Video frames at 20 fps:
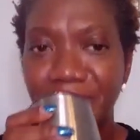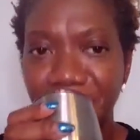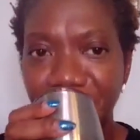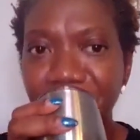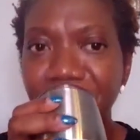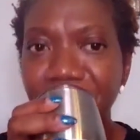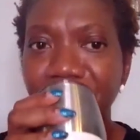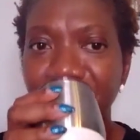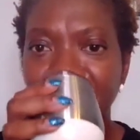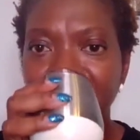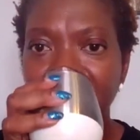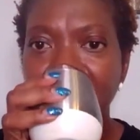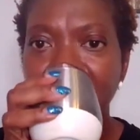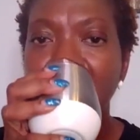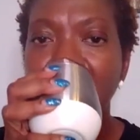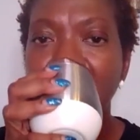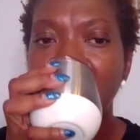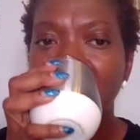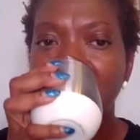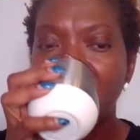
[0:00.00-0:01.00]
That old
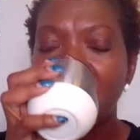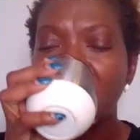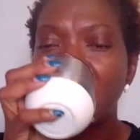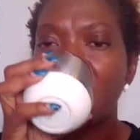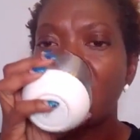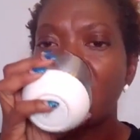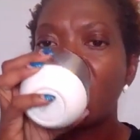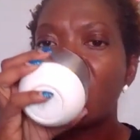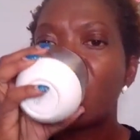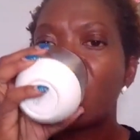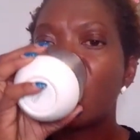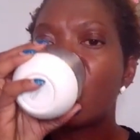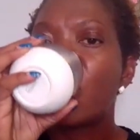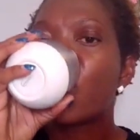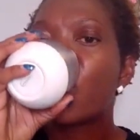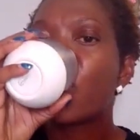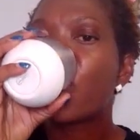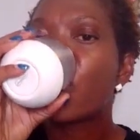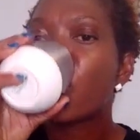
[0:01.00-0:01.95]
cliche, when you know better, you